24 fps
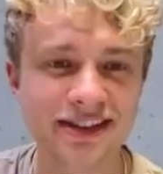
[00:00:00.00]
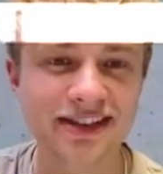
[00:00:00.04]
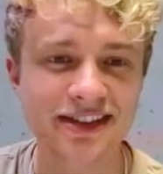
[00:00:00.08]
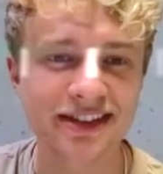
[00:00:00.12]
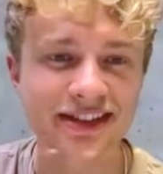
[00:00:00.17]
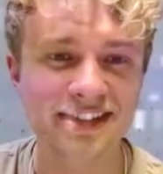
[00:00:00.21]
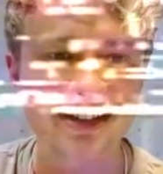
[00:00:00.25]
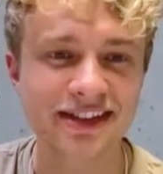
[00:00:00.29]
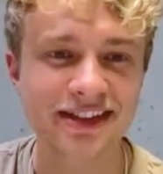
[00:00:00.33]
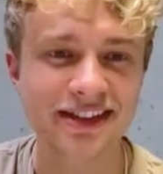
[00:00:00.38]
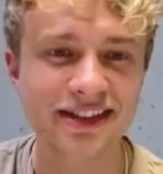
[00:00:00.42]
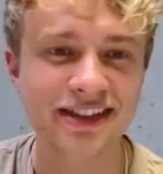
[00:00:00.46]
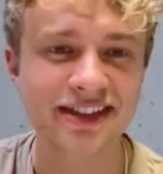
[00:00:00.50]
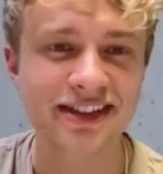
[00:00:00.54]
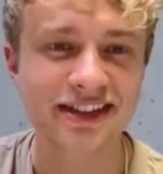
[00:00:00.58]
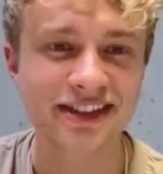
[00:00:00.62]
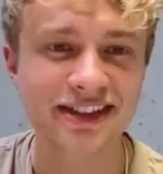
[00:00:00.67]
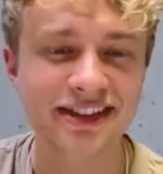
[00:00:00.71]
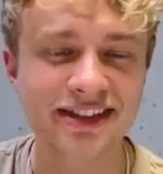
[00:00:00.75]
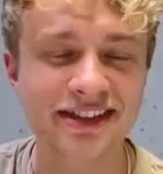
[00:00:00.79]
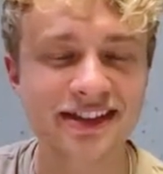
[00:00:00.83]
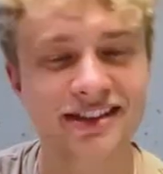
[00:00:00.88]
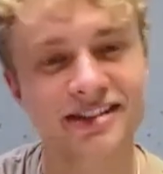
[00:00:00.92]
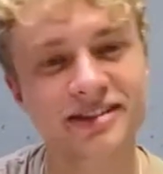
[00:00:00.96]

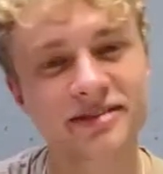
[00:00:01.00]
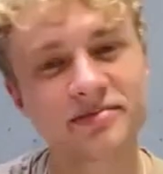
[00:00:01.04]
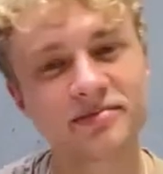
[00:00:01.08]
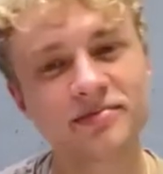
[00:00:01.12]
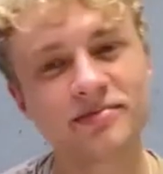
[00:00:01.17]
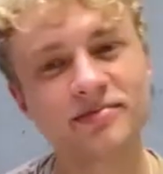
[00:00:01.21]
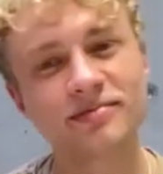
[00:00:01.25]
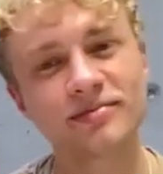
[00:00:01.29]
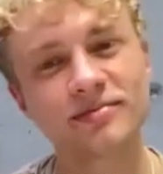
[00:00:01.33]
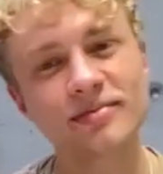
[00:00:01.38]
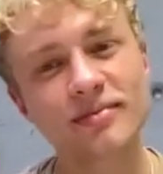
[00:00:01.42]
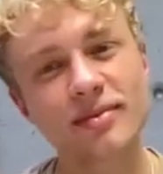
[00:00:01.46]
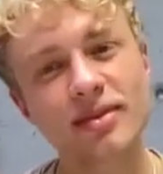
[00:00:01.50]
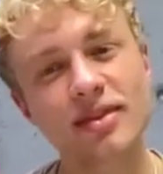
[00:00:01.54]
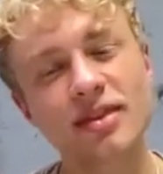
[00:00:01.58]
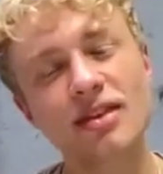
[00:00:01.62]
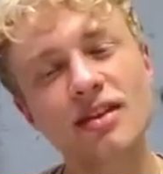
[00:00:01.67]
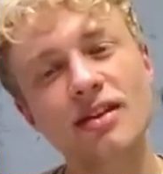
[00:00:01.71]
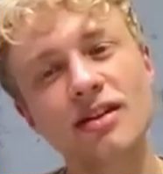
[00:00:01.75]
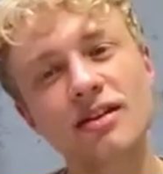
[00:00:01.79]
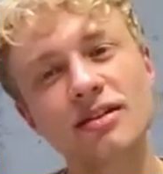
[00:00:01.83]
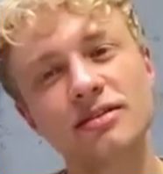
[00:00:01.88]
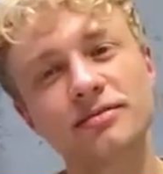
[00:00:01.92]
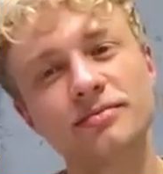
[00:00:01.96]

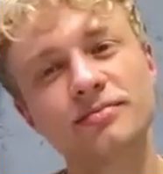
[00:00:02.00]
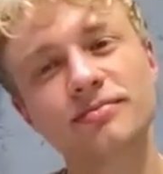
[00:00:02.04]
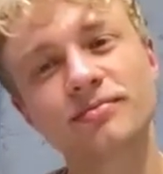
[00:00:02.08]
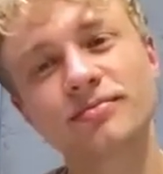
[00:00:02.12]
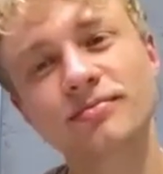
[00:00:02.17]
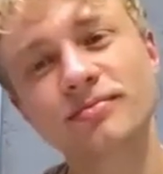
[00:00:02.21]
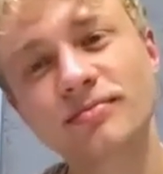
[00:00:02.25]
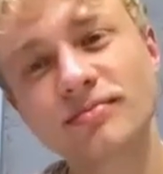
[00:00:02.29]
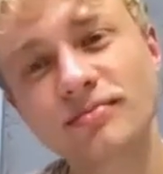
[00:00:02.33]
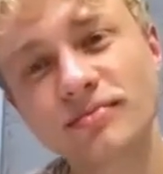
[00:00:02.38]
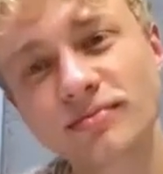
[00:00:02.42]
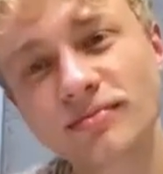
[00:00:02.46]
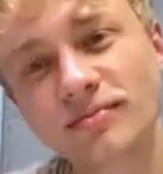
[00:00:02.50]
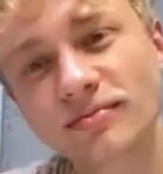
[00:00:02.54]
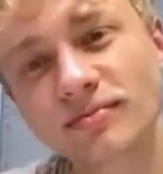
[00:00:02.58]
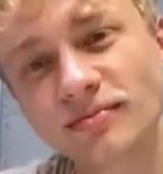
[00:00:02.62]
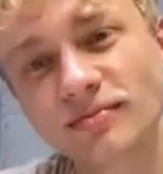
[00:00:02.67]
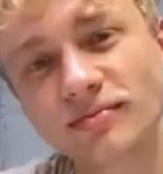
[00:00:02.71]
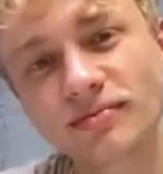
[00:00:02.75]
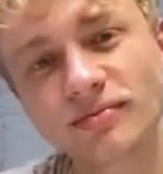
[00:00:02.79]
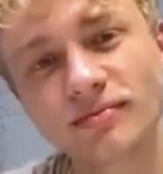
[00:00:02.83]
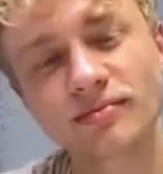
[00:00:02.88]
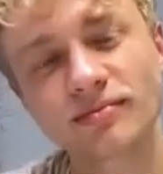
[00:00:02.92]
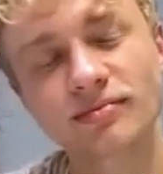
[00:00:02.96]

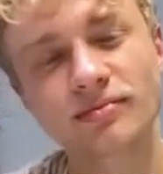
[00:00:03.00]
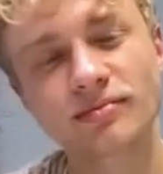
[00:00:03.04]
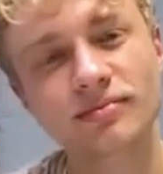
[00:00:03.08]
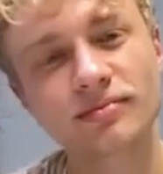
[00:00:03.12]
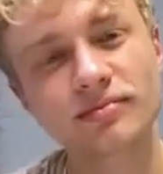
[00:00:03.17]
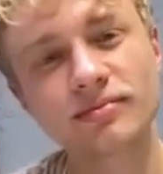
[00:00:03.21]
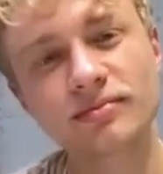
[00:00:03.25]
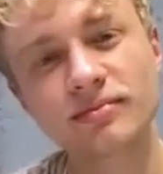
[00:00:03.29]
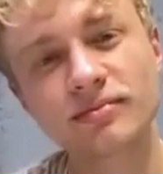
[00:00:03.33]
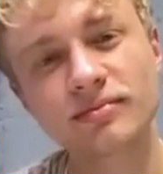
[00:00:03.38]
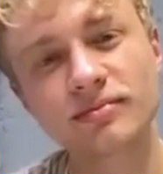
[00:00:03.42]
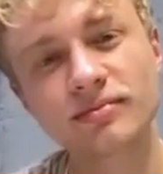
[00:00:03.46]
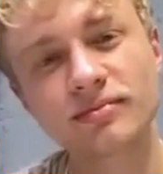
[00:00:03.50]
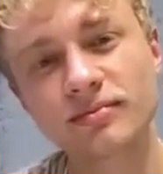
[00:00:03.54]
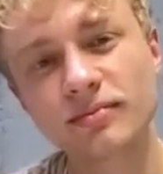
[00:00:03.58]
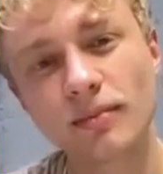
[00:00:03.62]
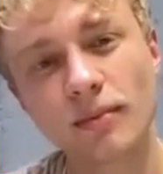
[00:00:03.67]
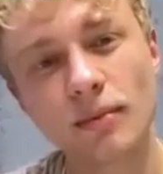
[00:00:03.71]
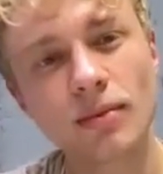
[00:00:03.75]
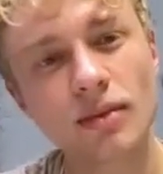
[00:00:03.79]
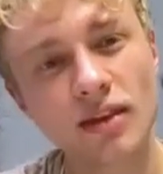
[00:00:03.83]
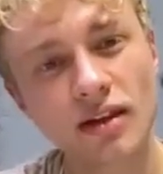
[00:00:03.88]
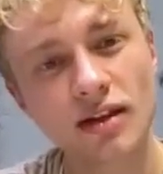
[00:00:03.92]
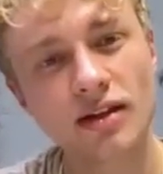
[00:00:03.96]

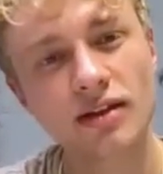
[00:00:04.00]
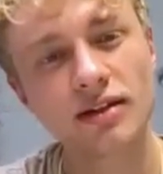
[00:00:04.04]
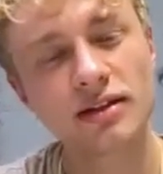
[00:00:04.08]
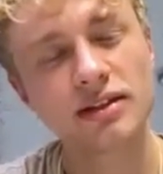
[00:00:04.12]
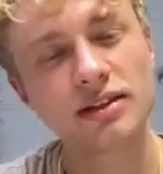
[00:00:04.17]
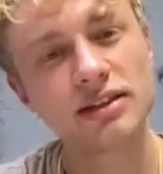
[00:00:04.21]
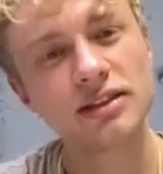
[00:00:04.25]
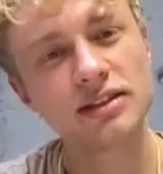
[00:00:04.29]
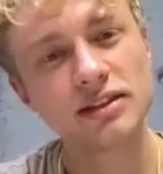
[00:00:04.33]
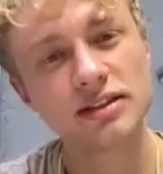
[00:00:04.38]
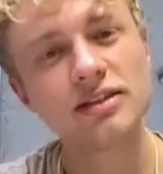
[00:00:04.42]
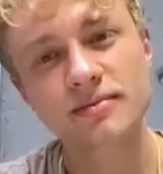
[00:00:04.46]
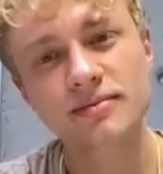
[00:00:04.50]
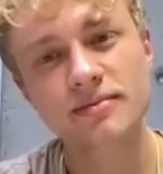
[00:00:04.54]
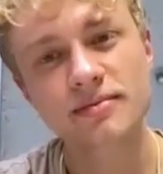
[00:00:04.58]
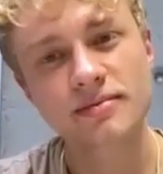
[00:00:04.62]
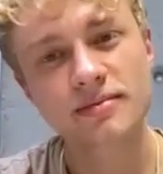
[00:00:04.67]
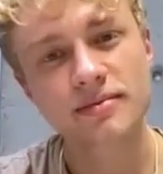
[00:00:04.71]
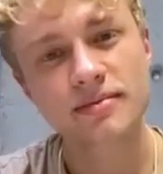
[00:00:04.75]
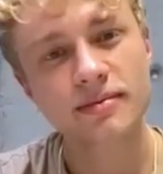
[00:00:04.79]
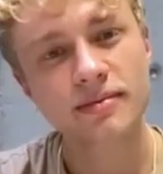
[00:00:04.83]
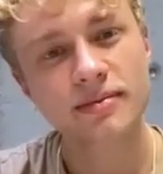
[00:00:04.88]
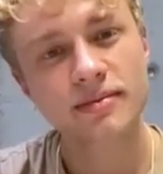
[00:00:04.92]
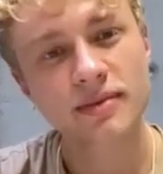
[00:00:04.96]

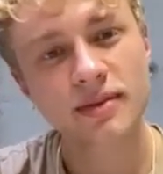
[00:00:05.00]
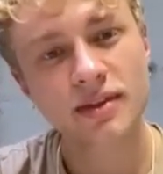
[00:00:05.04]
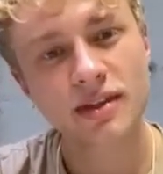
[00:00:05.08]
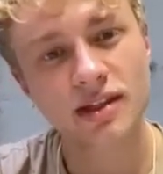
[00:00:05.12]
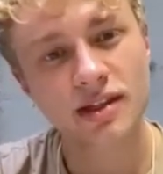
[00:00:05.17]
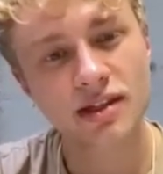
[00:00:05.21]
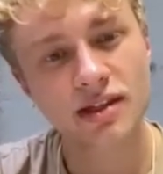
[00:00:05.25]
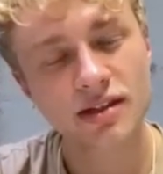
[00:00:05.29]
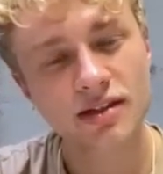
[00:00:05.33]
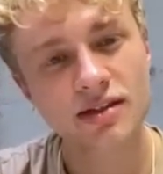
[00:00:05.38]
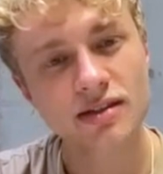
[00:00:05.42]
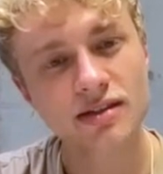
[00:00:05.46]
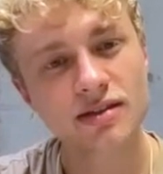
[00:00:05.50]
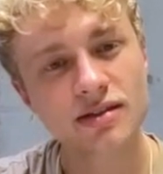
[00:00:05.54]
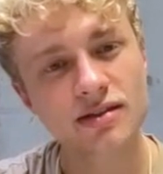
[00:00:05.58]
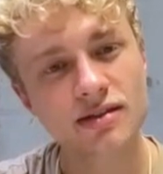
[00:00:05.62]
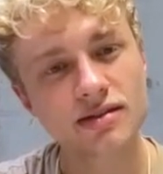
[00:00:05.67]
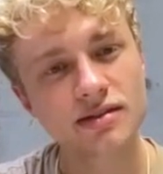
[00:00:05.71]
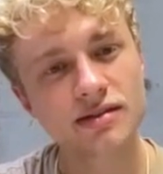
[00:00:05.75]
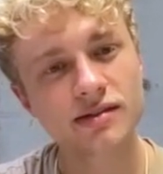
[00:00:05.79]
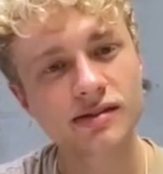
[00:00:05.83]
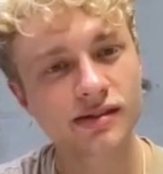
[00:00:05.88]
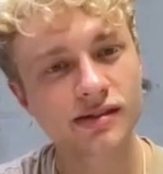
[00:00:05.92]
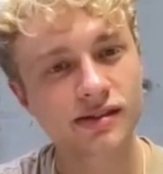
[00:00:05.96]

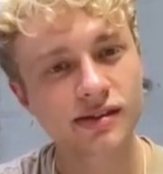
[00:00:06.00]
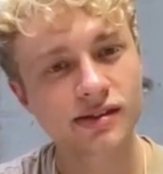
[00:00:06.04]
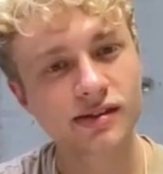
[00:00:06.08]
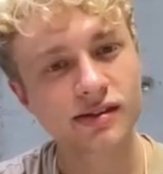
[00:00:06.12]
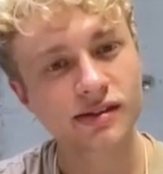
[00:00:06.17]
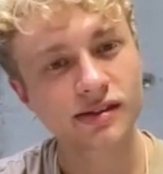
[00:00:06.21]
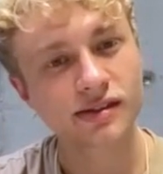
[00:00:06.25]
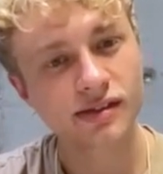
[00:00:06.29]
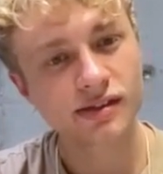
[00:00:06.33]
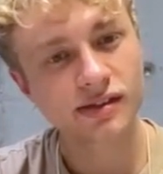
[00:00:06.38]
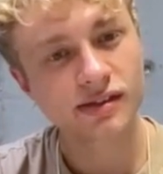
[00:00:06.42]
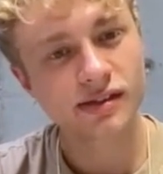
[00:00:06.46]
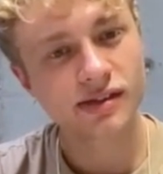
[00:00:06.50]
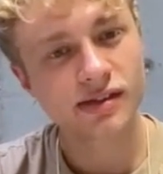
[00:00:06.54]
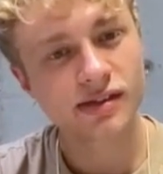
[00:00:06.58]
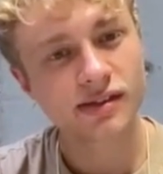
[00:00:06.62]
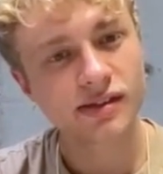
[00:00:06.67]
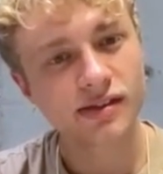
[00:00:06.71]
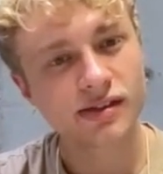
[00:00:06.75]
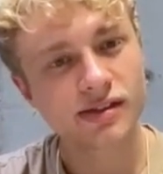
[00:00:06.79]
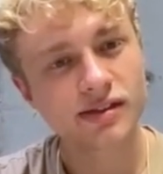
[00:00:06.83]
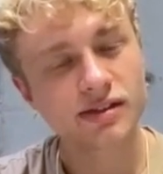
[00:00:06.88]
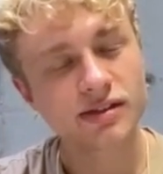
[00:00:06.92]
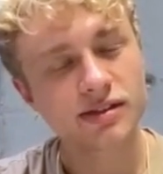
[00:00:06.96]

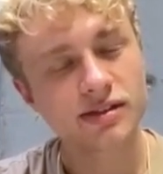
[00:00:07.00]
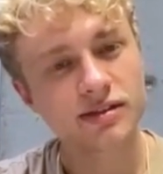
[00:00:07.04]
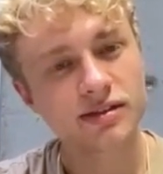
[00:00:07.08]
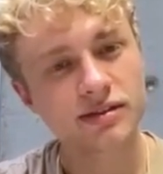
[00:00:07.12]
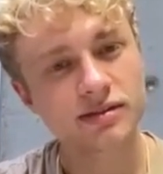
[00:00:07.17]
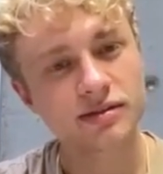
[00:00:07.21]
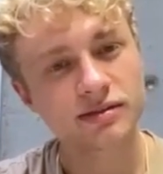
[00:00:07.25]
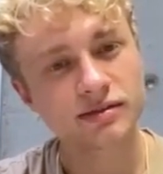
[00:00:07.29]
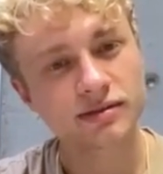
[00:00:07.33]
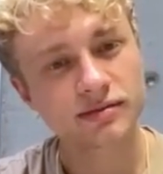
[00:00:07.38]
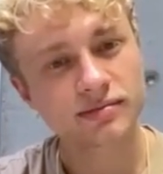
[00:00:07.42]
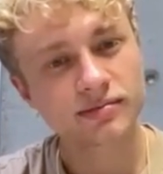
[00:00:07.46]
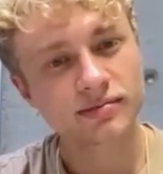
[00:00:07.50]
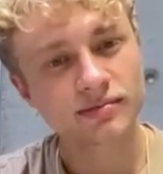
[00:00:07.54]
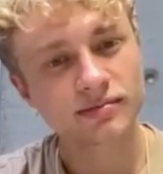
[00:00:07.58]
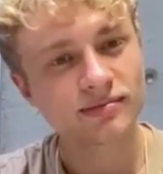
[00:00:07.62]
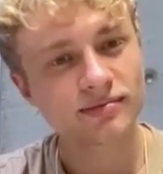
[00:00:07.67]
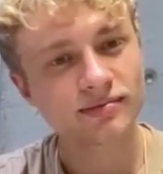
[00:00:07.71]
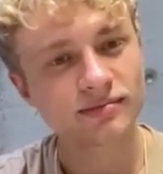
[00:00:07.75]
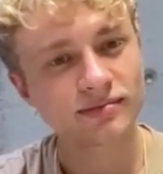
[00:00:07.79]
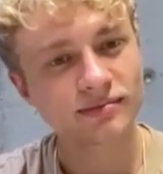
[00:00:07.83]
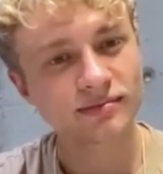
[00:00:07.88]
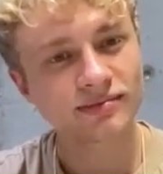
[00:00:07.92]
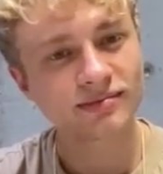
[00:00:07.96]
No words are spoken by the person on screen.